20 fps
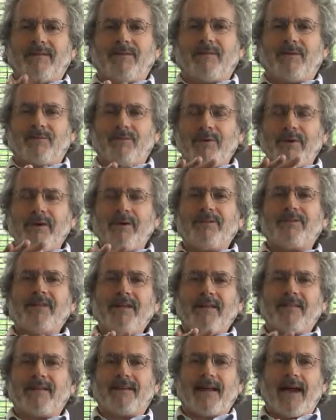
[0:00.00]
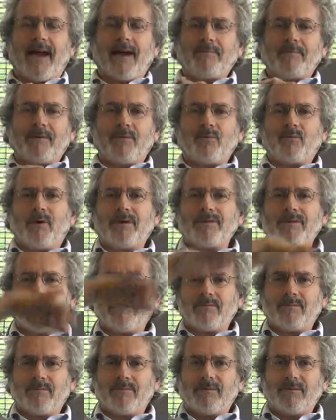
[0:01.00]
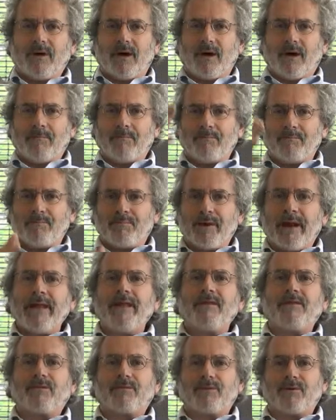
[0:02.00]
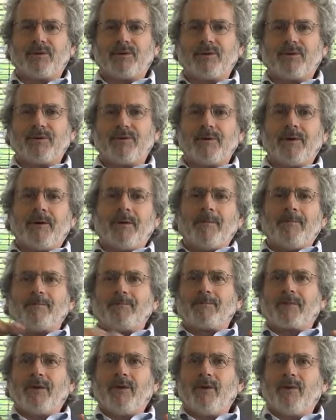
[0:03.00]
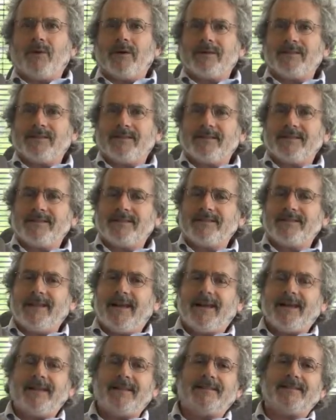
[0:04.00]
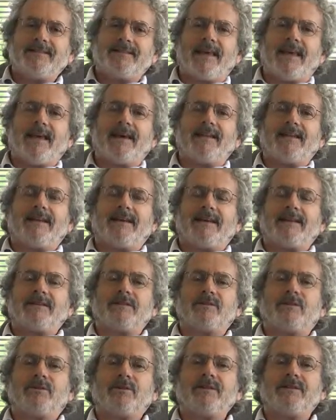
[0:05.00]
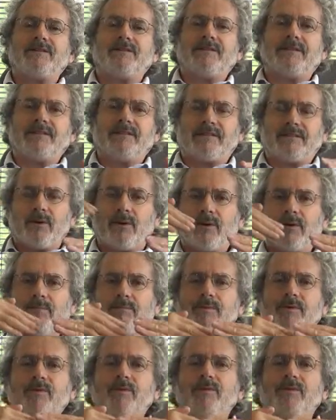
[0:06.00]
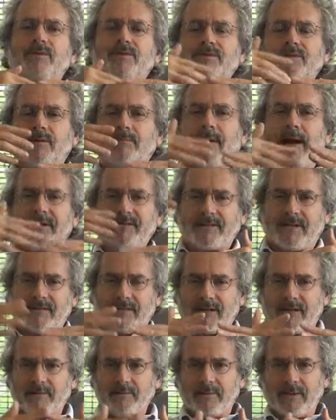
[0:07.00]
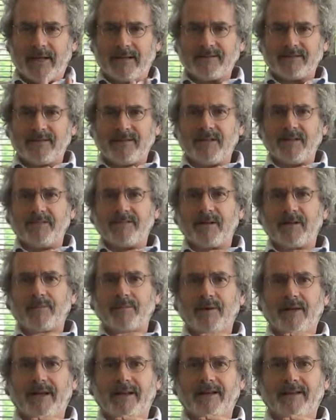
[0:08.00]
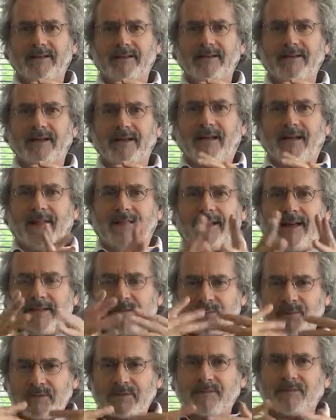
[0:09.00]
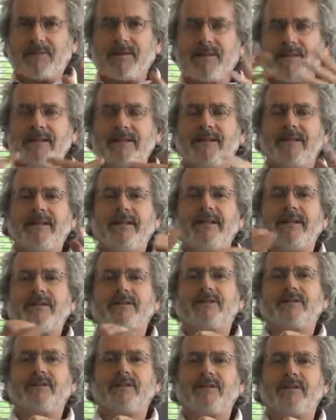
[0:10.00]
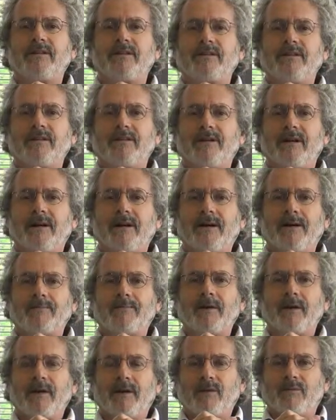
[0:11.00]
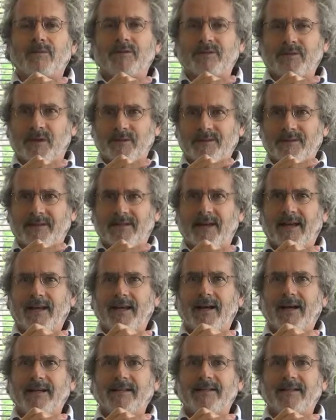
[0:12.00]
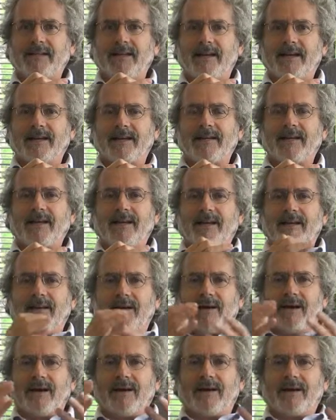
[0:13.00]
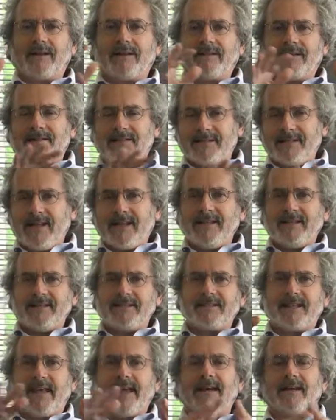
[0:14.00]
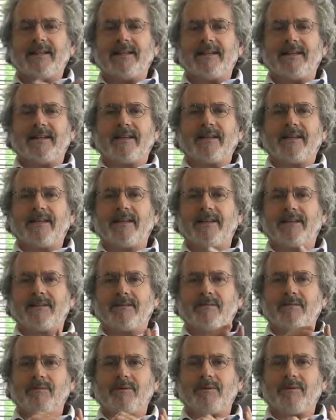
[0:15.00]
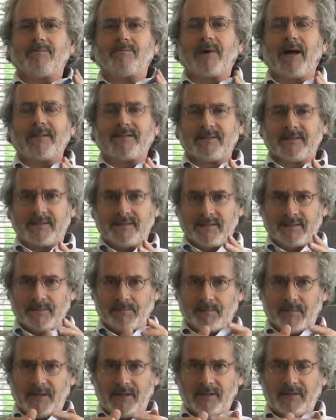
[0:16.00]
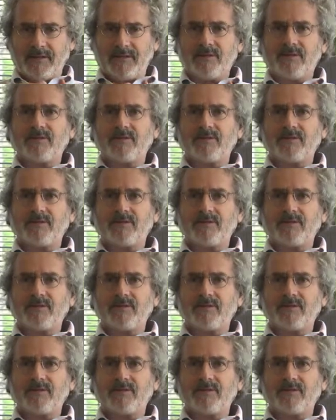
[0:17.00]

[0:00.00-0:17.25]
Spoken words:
The real thing that happened wasn't a breakthrough. It was the steady scaling increases, so computers are matching the complexity of our brain. That's what's really leading to the results in AI today. The steady scaling in processing speed,